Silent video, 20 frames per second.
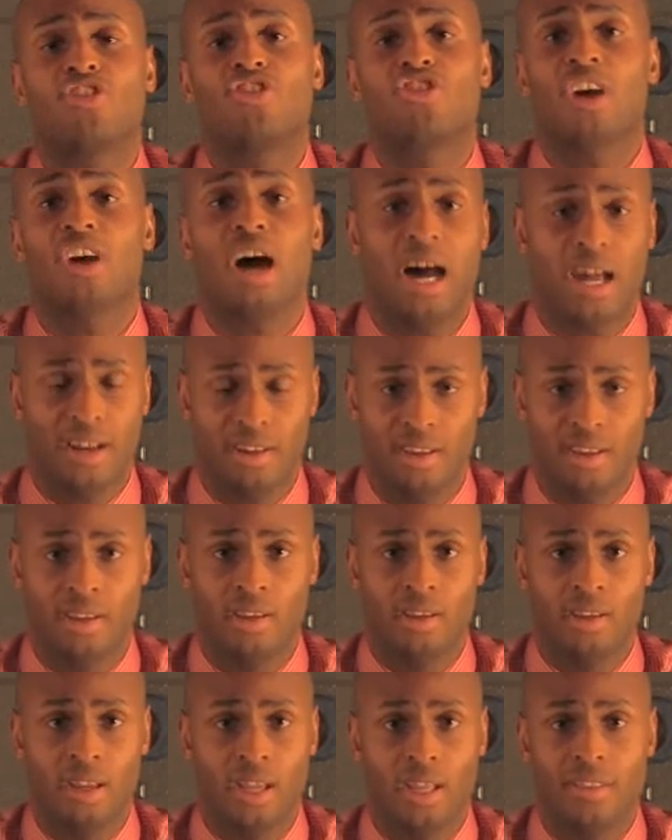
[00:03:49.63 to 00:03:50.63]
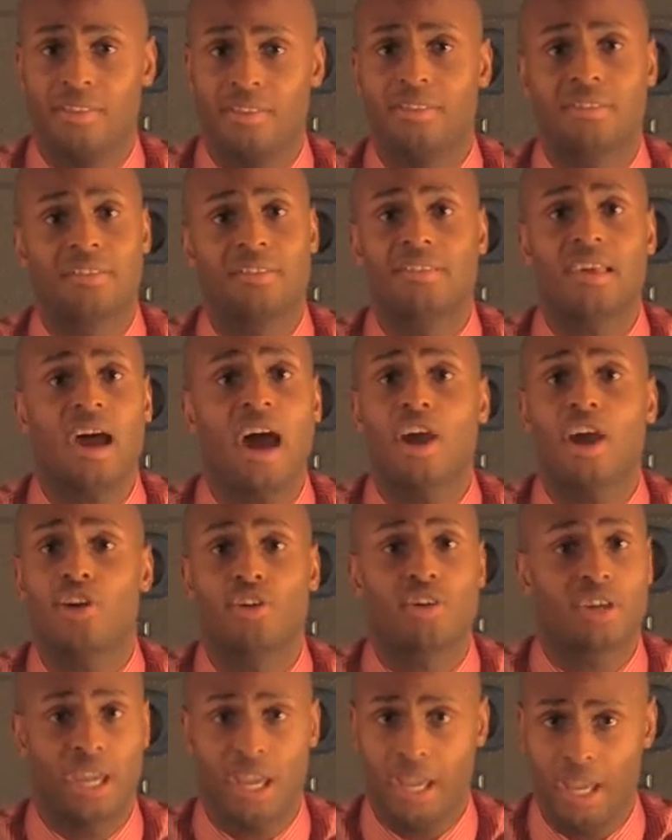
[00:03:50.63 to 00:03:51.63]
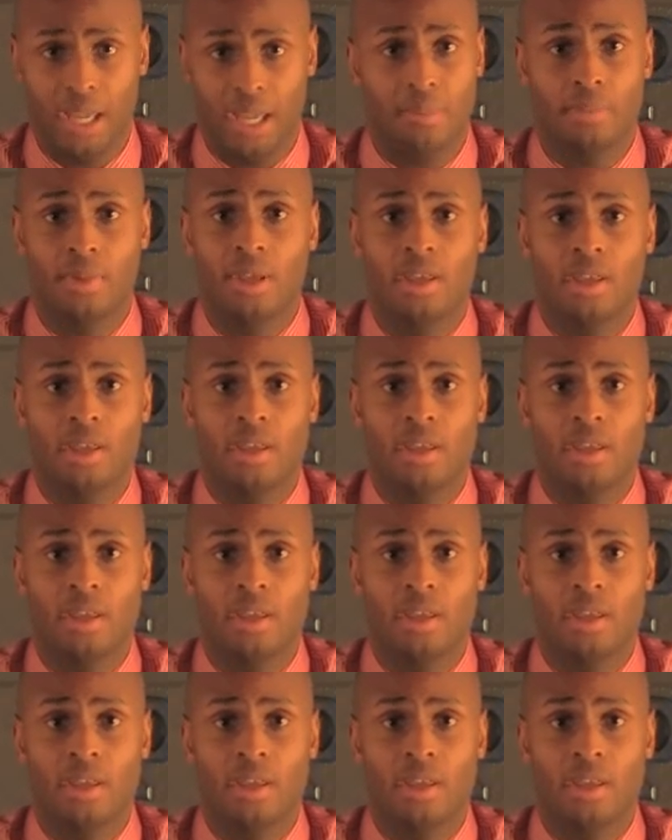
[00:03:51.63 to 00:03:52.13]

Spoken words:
shot in this entire game,